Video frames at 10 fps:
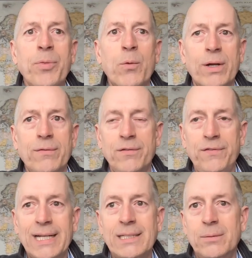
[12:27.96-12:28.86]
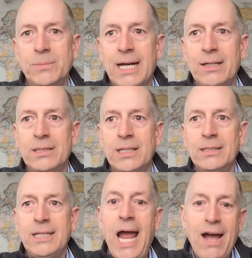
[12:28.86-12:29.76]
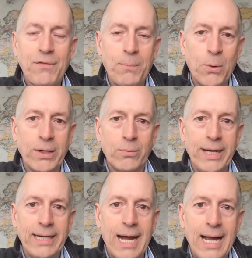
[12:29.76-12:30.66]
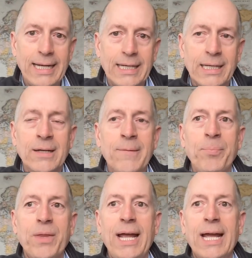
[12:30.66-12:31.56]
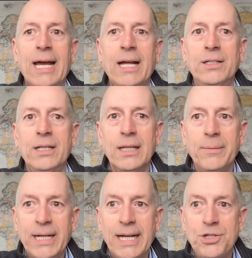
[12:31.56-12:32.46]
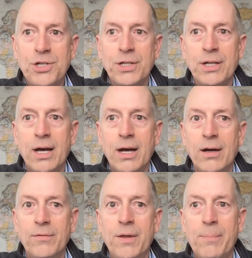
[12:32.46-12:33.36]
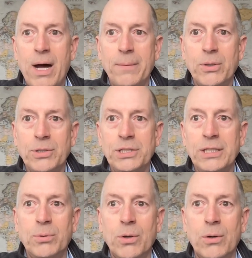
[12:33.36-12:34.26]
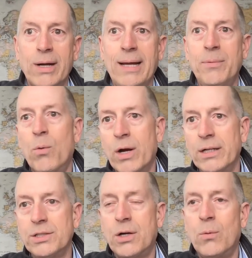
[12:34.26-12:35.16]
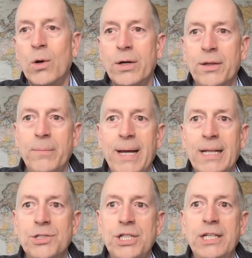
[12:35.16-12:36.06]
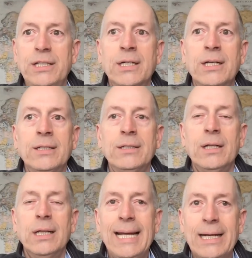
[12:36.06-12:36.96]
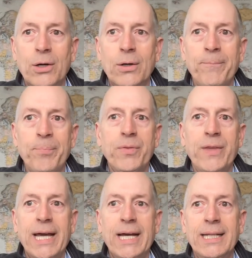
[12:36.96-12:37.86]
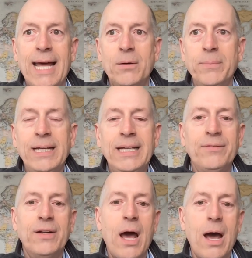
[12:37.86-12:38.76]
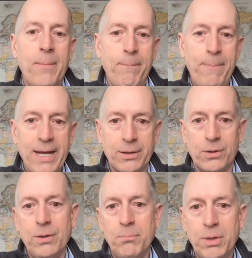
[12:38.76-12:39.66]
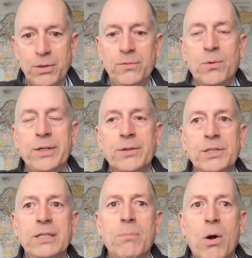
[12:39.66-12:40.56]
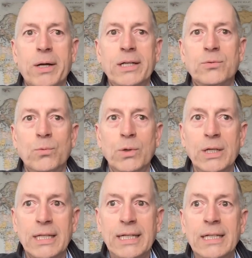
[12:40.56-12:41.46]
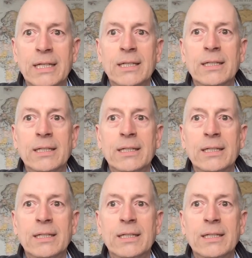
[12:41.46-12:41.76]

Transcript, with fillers: What if the Fed comes out and says half a point rate hike and elimination of the bond purchasing program, and we're going to start working on the balance sheet? later, then that'll be even a bigger move where you'll see markets really,